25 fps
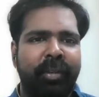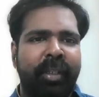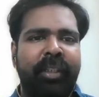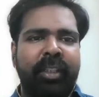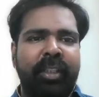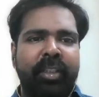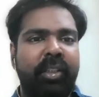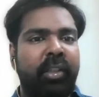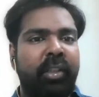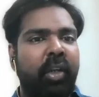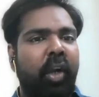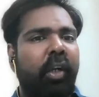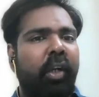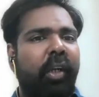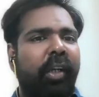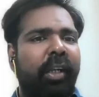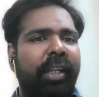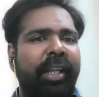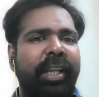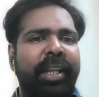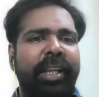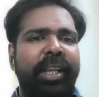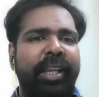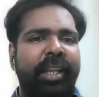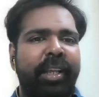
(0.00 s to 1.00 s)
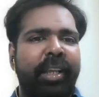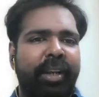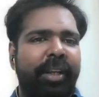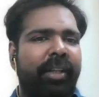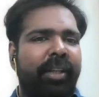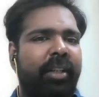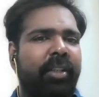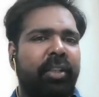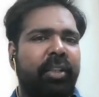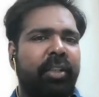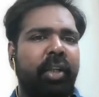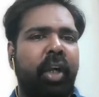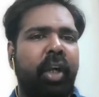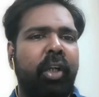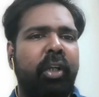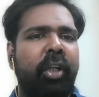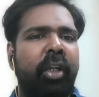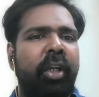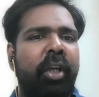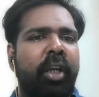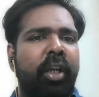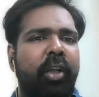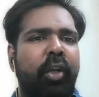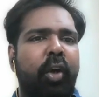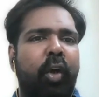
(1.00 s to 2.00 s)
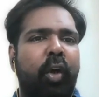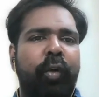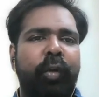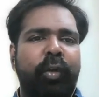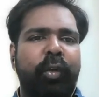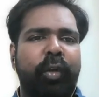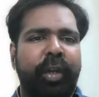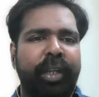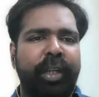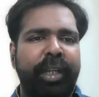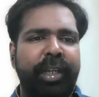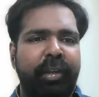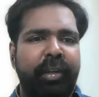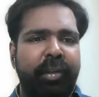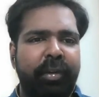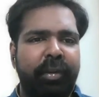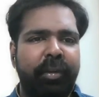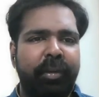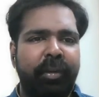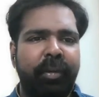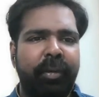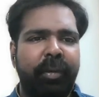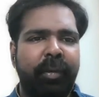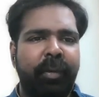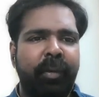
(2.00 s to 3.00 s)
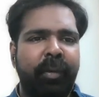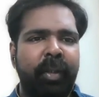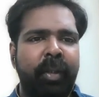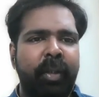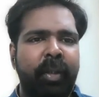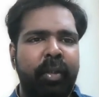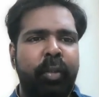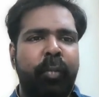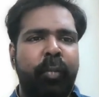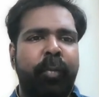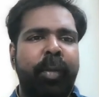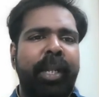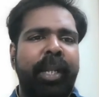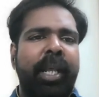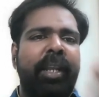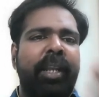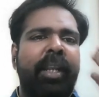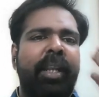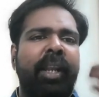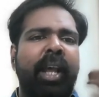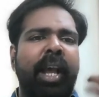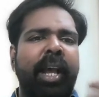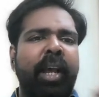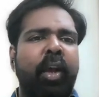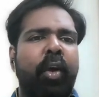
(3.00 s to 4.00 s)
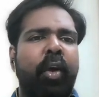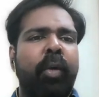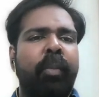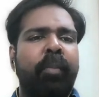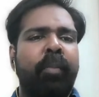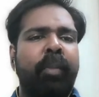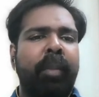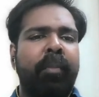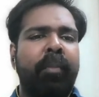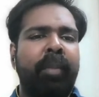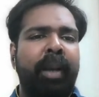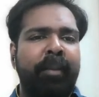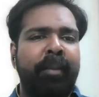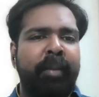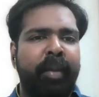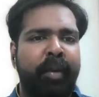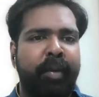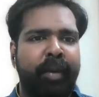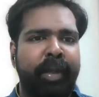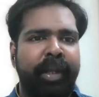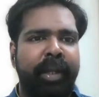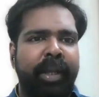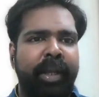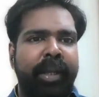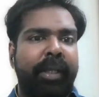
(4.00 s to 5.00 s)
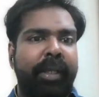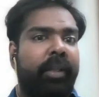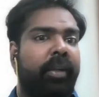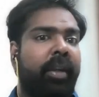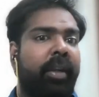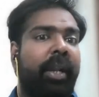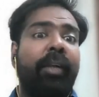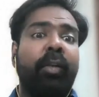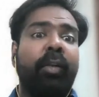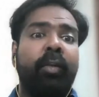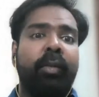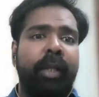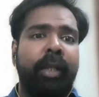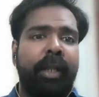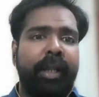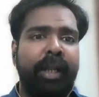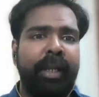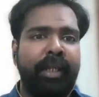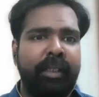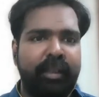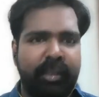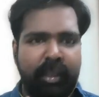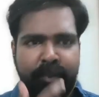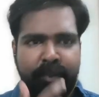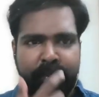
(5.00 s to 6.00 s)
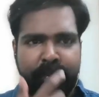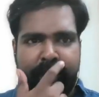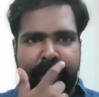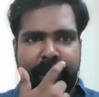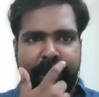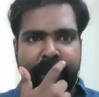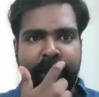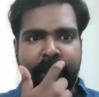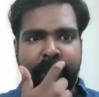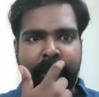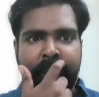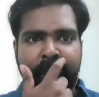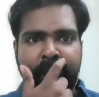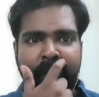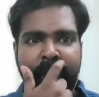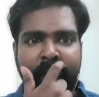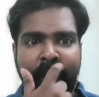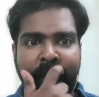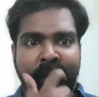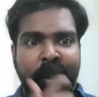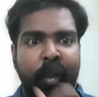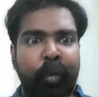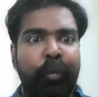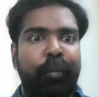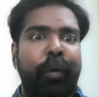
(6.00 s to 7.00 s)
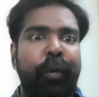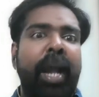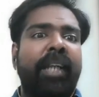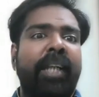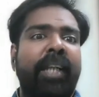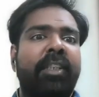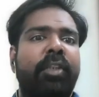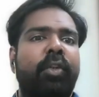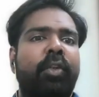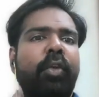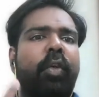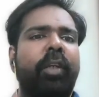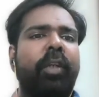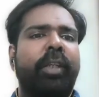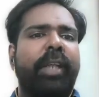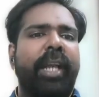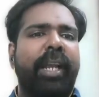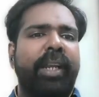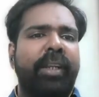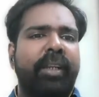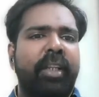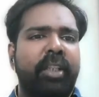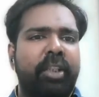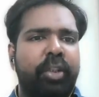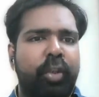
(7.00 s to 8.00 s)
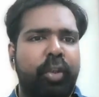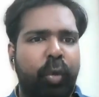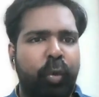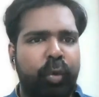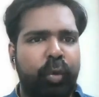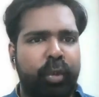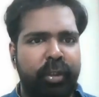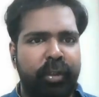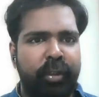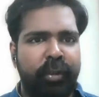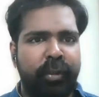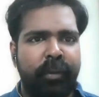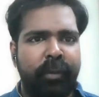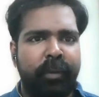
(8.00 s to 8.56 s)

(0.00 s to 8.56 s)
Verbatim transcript: It is not linear, it is not concrete. So when I rely on my memory and I try to narrate something, facts could get distorted.